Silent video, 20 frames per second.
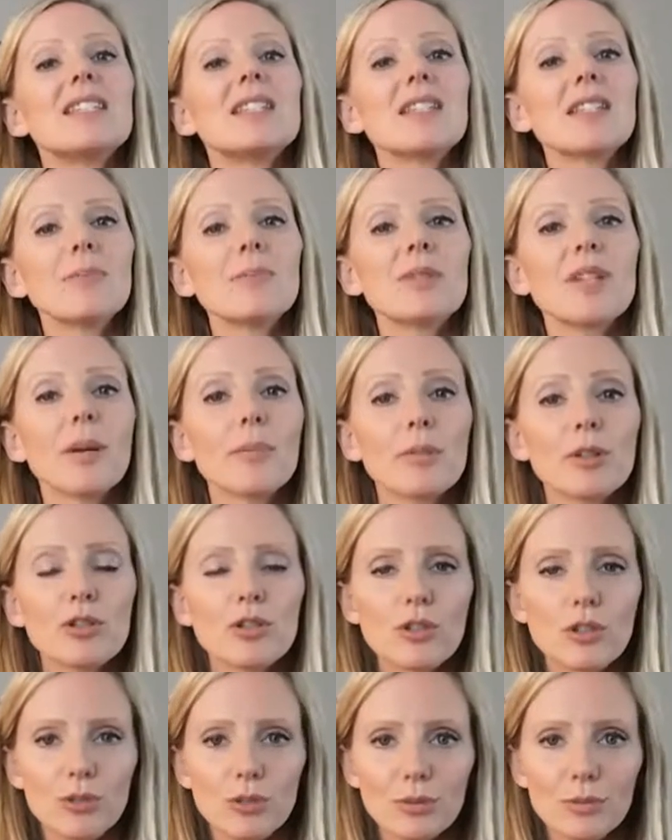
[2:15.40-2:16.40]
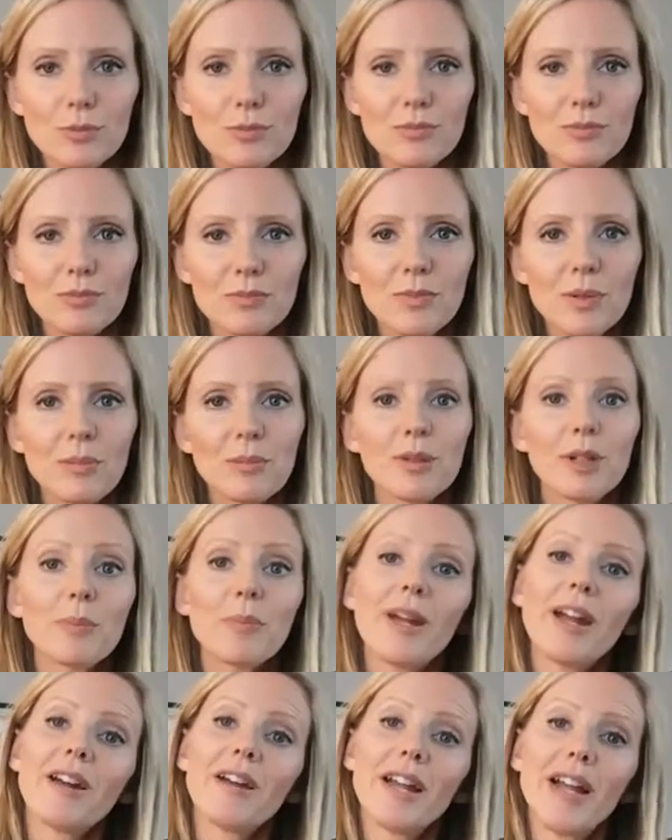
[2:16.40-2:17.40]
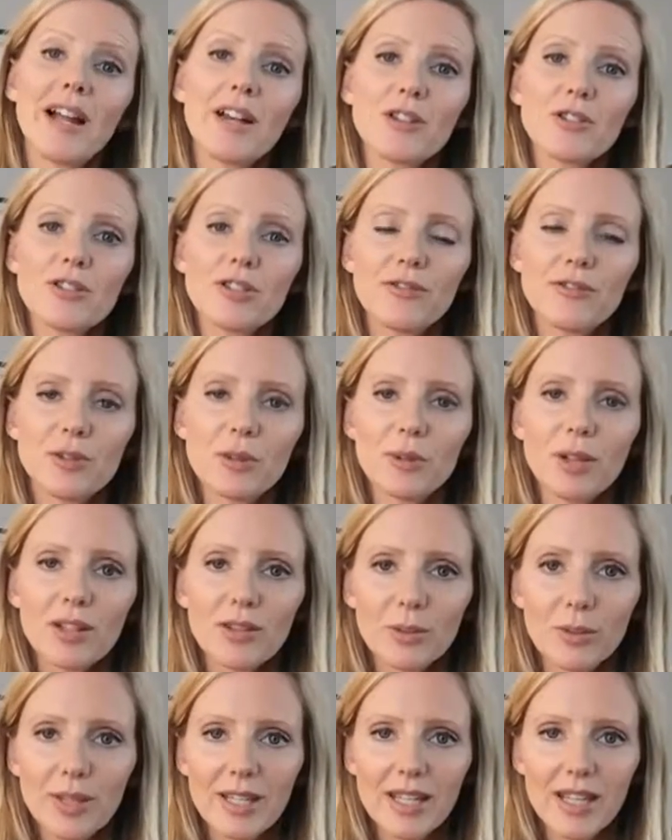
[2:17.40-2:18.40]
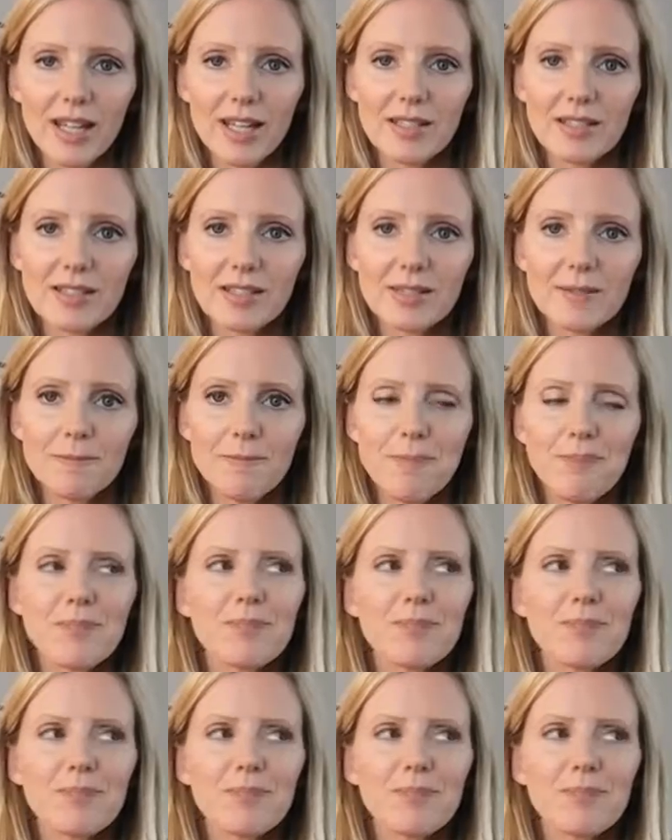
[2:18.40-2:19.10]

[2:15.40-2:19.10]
Tip number 2, prepare extra food on the weekends.